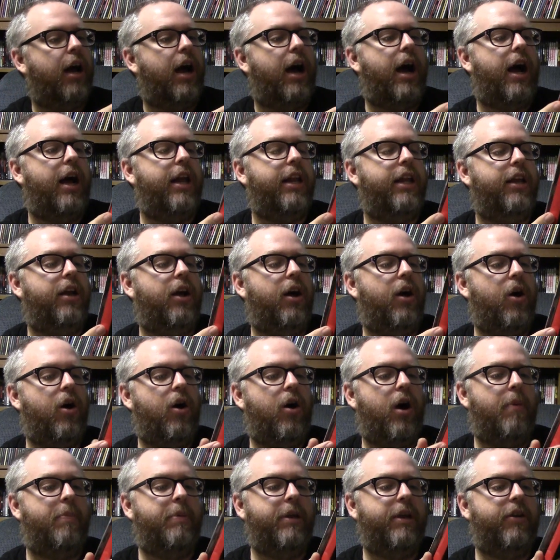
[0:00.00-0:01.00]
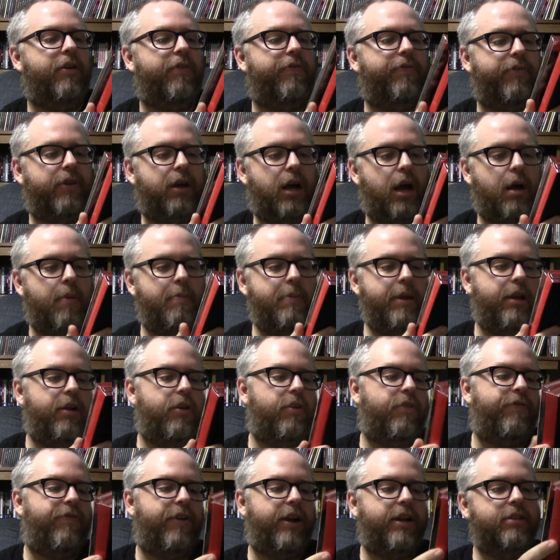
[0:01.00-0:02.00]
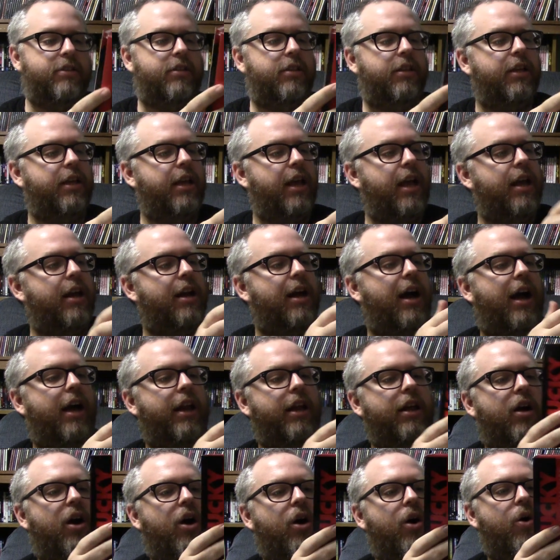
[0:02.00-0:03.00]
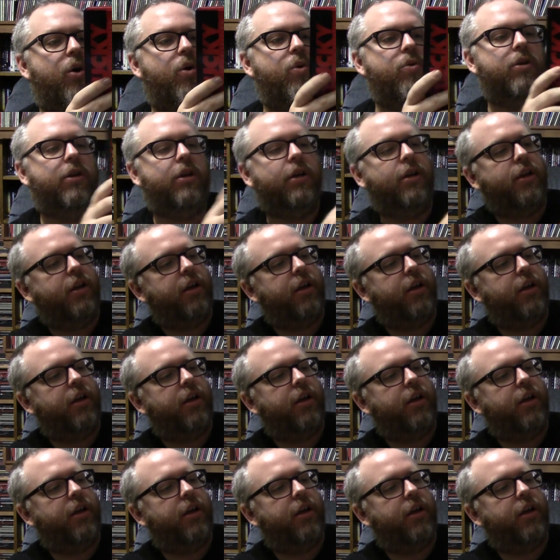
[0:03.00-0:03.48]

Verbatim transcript: Heidi Ho, I'll be your, I'll be your friend to the end. Heidi Ho.